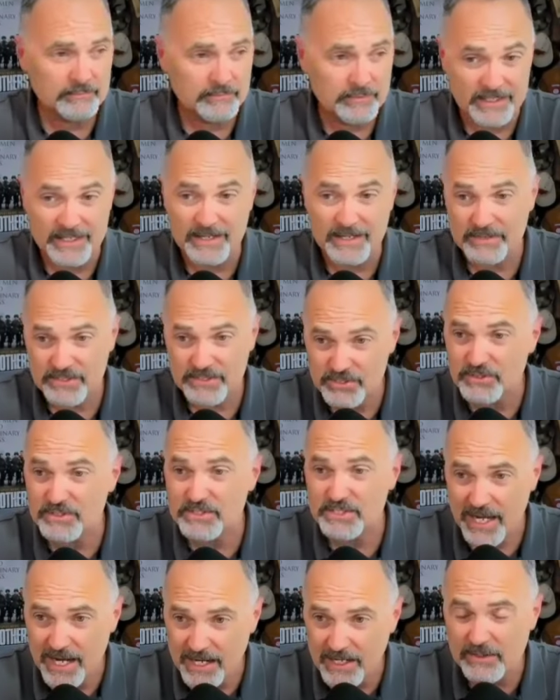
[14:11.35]
And, eh, but you're
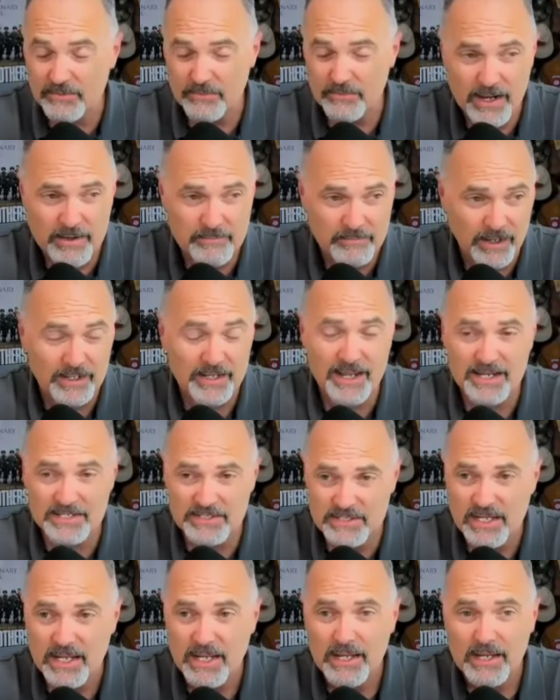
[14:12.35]
exactly right. My
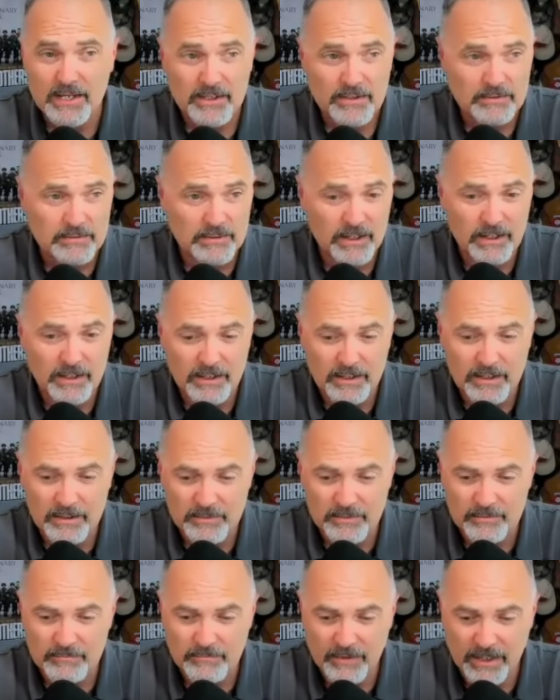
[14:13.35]
last,
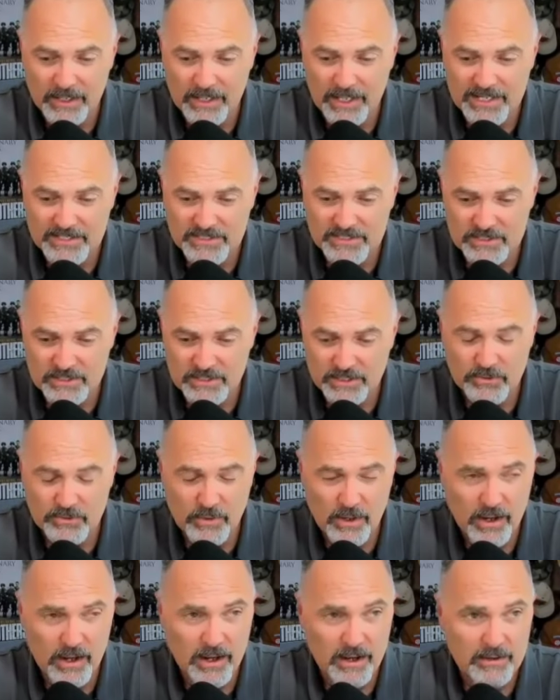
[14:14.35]
uh, my last
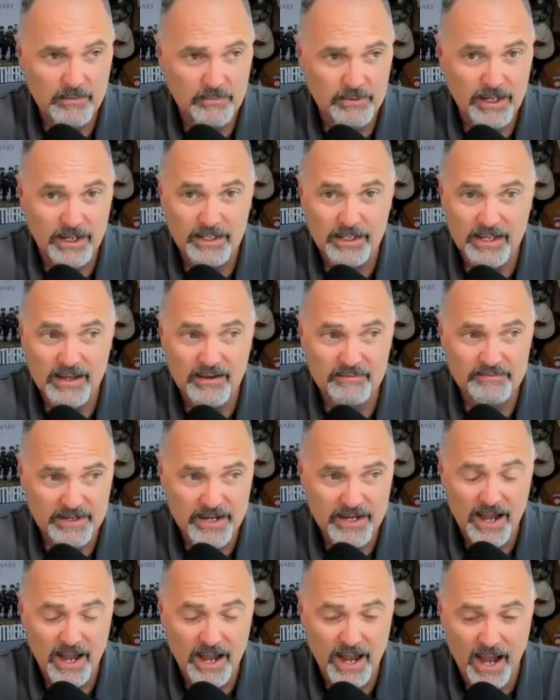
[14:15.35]
hoorah when I left.
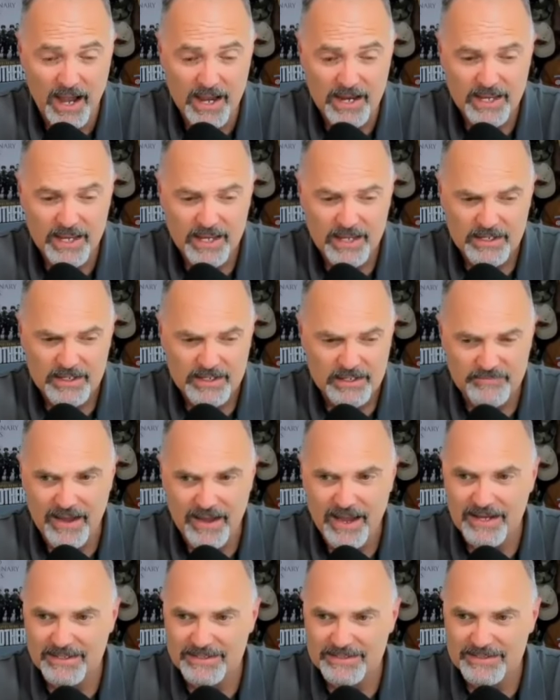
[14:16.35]
Yeah, I. In
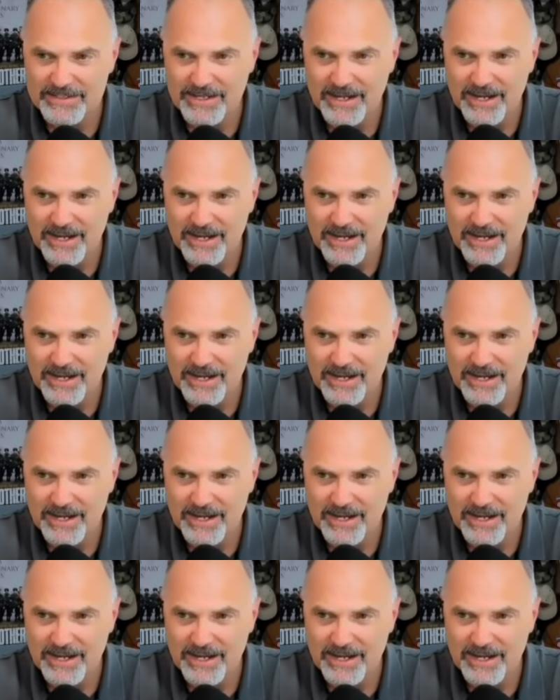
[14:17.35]
fact,